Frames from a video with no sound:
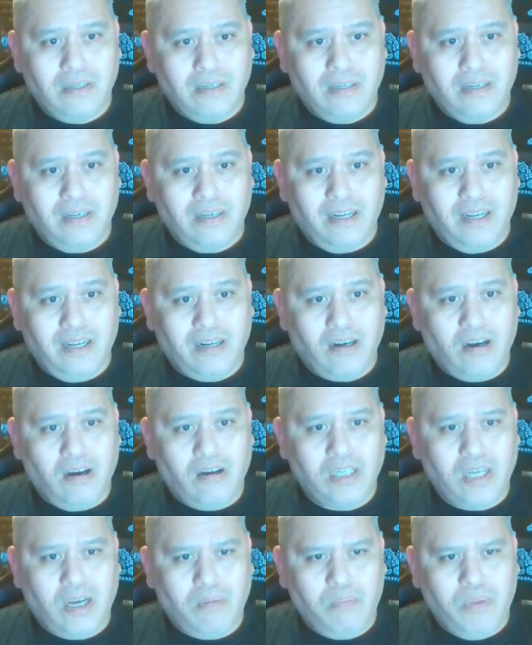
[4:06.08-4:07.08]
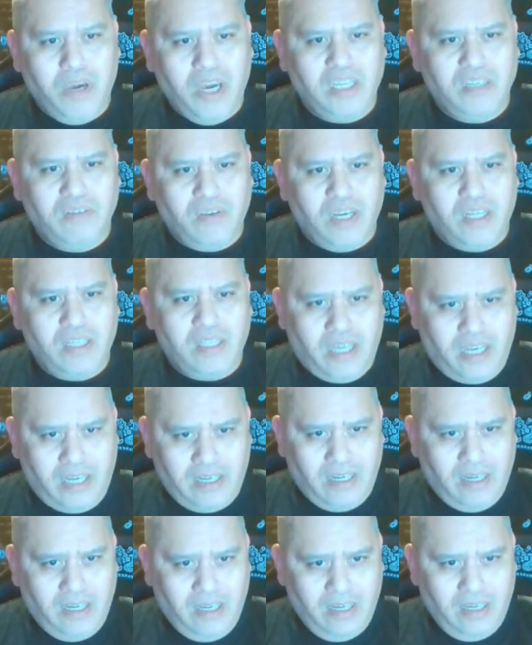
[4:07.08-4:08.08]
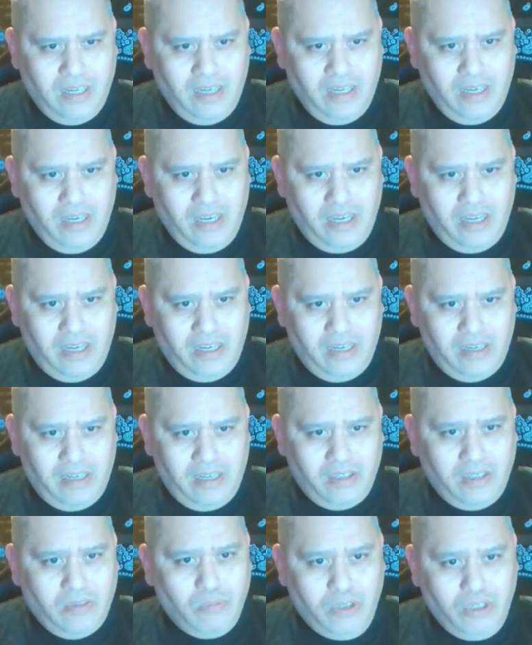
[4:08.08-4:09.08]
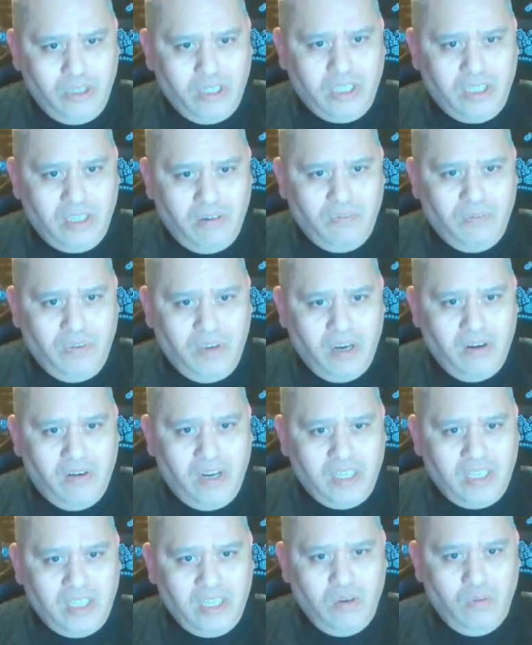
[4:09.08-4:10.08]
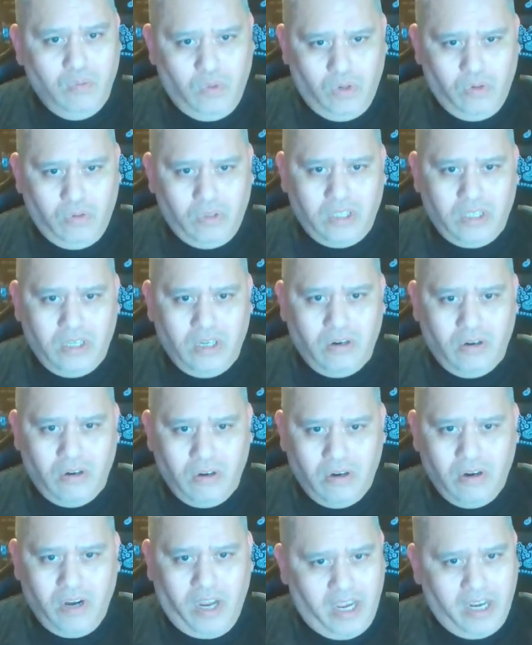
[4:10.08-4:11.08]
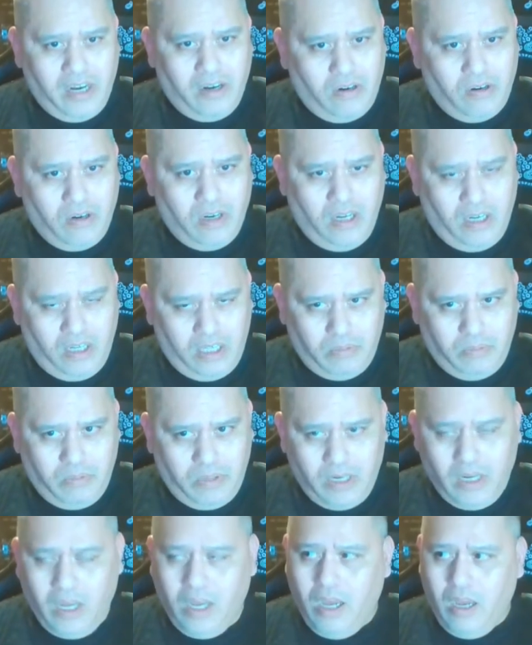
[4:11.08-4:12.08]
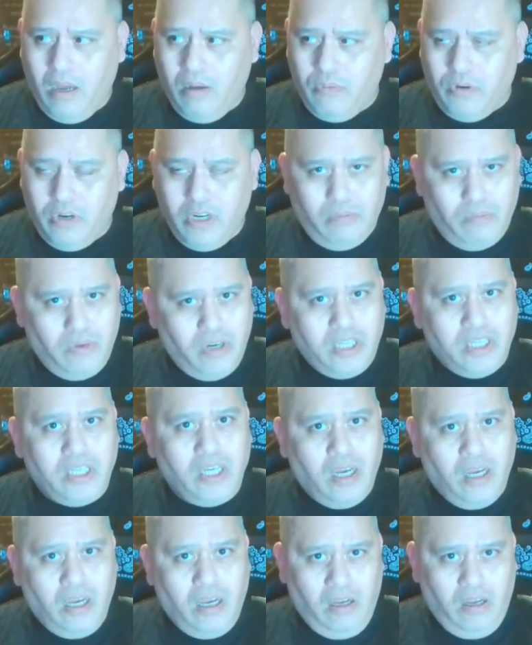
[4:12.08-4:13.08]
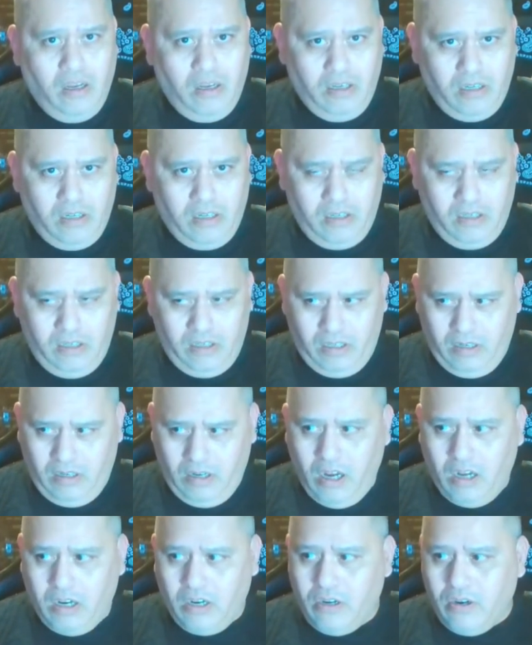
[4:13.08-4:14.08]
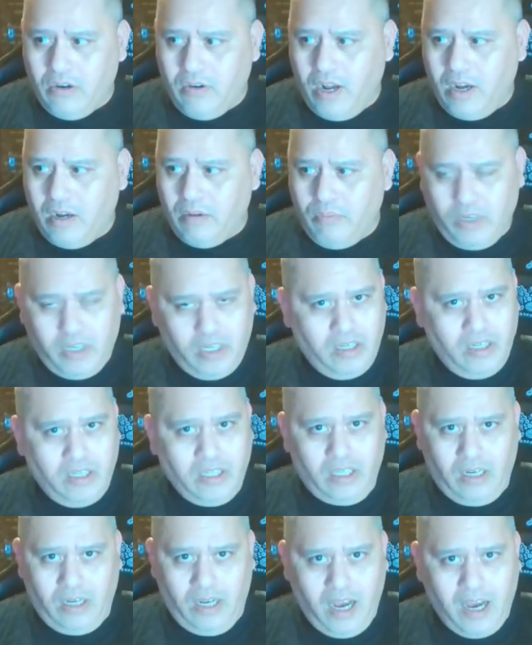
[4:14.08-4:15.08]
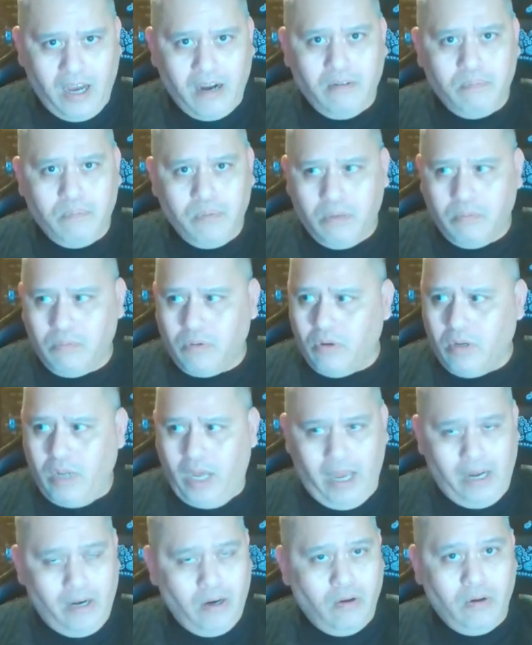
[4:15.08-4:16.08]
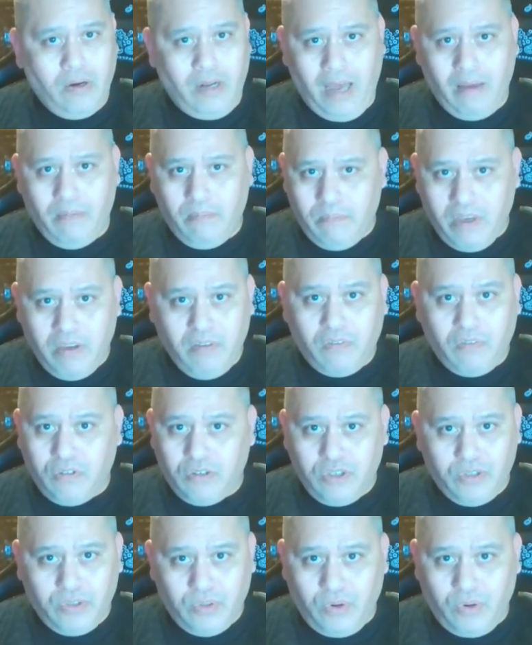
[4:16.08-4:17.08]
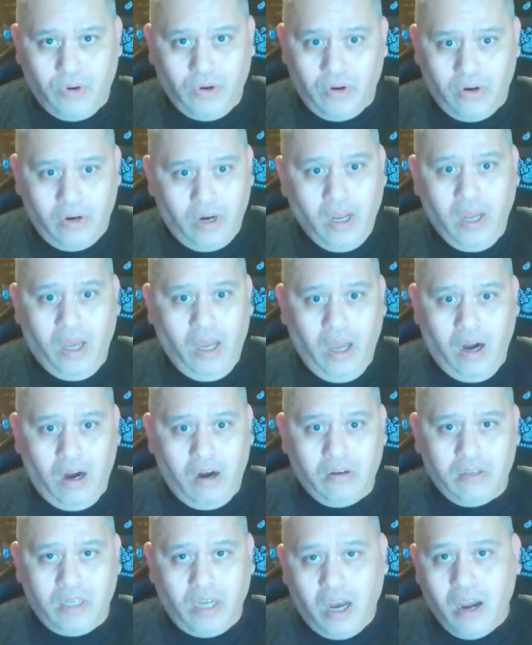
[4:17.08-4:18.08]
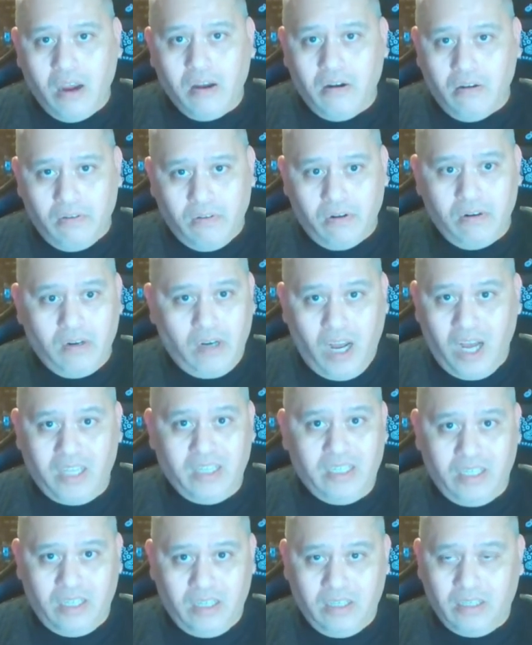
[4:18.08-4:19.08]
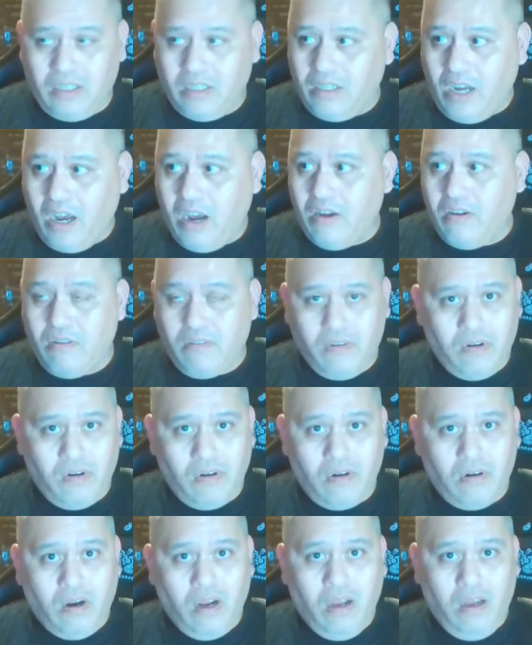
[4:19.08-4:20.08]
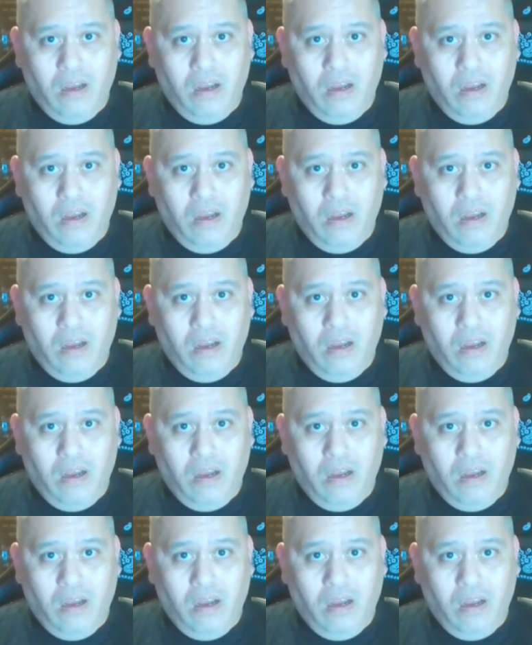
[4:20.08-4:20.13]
And then calls out Paige VanZant. And there's some good stuff here as he roasts her and her husband. Pretty much calling her out because a lot of people, I know that me for sure, are tired of her nonsense and tired of her